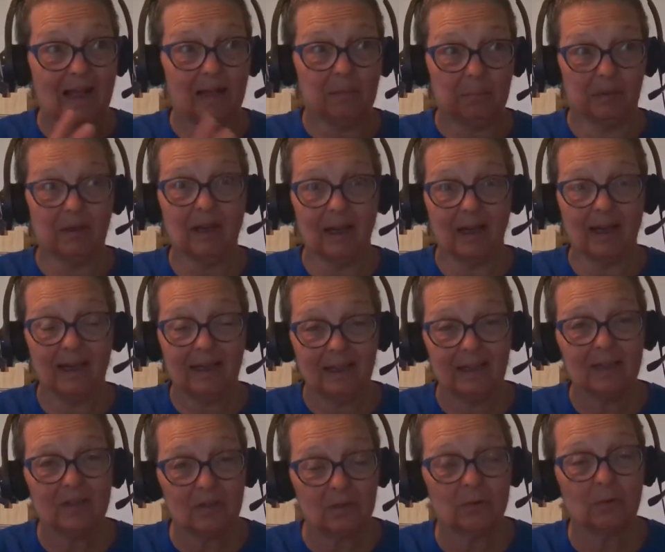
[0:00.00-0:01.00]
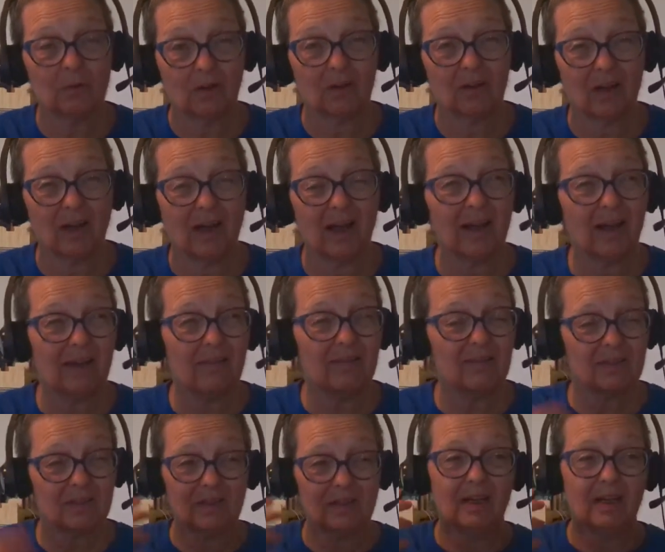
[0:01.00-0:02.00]
applying it to our
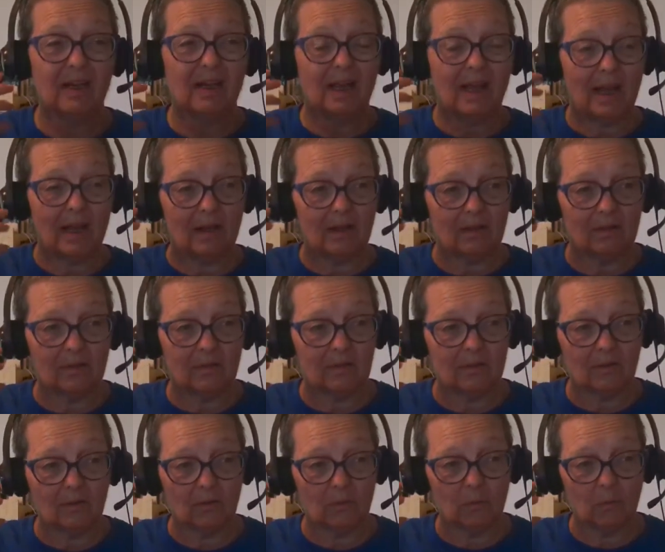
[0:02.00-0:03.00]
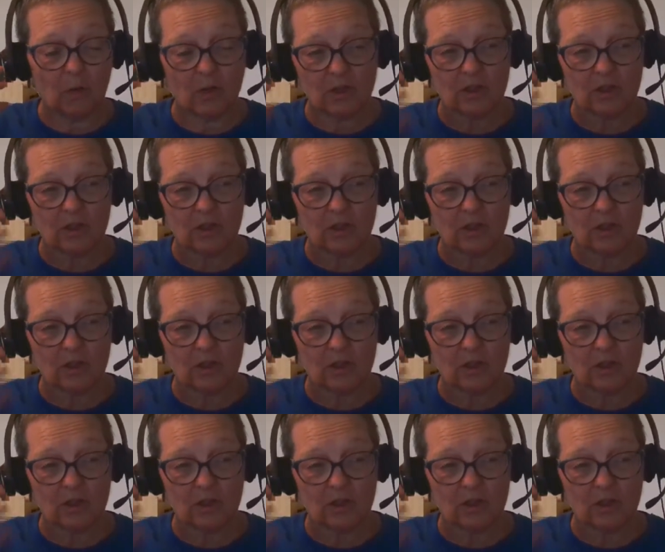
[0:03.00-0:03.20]
lives and and you know the